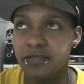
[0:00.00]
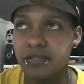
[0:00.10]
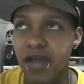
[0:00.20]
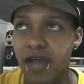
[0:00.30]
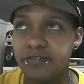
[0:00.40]

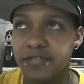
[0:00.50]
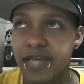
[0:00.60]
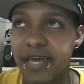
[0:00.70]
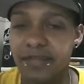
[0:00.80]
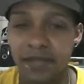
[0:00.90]
so after
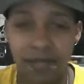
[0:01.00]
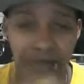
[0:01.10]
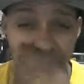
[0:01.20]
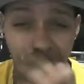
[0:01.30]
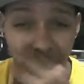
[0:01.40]
that,
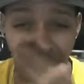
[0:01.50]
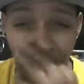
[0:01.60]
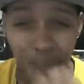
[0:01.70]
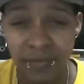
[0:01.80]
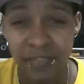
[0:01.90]

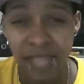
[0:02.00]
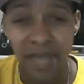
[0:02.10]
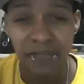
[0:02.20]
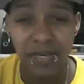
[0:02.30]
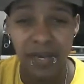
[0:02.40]

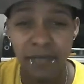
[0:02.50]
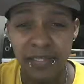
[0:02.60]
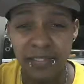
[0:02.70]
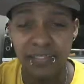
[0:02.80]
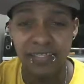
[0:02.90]
I
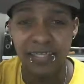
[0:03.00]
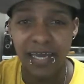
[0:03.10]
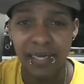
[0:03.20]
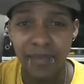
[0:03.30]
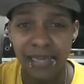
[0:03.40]
mean, the
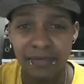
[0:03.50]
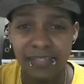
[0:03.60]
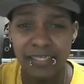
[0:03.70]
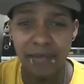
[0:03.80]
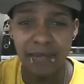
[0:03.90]
kind of bad
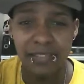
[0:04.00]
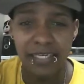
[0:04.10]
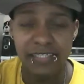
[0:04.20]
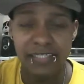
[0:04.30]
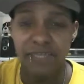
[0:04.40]
thing about
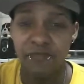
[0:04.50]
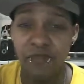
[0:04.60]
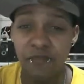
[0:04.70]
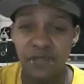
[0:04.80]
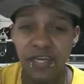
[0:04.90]
that is, like, if
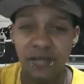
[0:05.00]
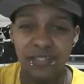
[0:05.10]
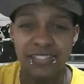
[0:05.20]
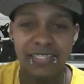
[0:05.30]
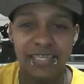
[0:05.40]
you fail,
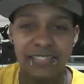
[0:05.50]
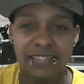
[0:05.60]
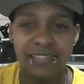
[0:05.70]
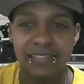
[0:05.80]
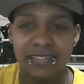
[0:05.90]
it's
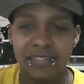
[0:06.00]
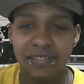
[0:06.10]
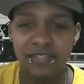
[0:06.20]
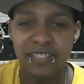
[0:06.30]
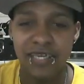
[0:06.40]
like,
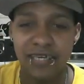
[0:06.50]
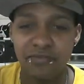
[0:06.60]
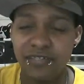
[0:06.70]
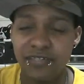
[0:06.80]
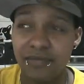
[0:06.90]
it's kind of
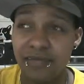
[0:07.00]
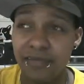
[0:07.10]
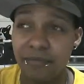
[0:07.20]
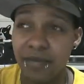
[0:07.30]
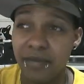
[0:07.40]
pretty
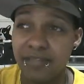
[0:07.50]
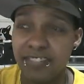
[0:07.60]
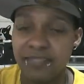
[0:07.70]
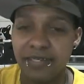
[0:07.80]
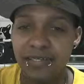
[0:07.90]

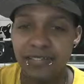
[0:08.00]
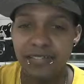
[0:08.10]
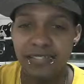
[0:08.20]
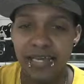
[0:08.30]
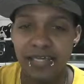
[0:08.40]
embarrassing, because
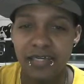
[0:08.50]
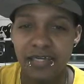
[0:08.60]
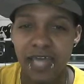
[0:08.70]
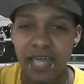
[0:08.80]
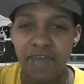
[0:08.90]
it's like,
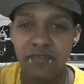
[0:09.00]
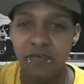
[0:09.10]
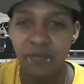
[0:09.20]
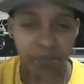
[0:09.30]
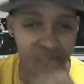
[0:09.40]

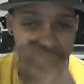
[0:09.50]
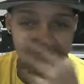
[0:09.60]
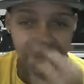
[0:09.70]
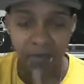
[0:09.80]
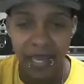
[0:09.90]
everyone, whether
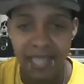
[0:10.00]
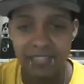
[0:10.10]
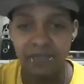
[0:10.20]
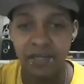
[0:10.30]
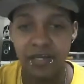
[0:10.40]
you
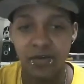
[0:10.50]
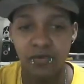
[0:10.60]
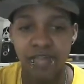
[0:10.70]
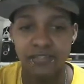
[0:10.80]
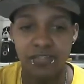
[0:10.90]
pass or fail,
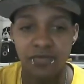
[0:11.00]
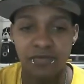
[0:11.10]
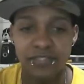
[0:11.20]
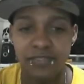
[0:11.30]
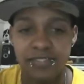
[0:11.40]
has to go
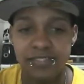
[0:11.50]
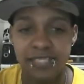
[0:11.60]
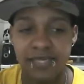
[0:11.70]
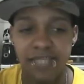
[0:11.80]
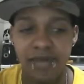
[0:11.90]
upstairs at the
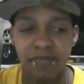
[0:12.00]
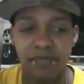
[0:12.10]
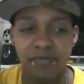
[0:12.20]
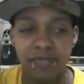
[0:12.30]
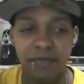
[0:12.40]
same time, and the
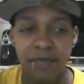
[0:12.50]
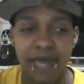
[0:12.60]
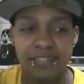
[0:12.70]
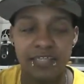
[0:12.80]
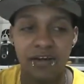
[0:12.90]
people that
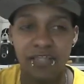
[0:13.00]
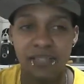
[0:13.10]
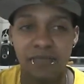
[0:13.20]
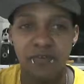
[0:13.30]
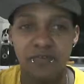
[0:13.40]
pass, they call
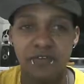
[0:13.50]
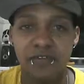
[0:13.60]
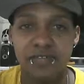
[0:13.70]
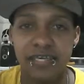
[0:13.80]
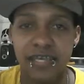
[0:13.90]
them over
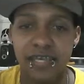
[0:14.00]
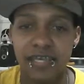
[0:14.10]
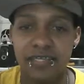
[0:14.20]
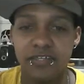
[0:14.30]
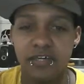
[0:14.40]
first, like, hey,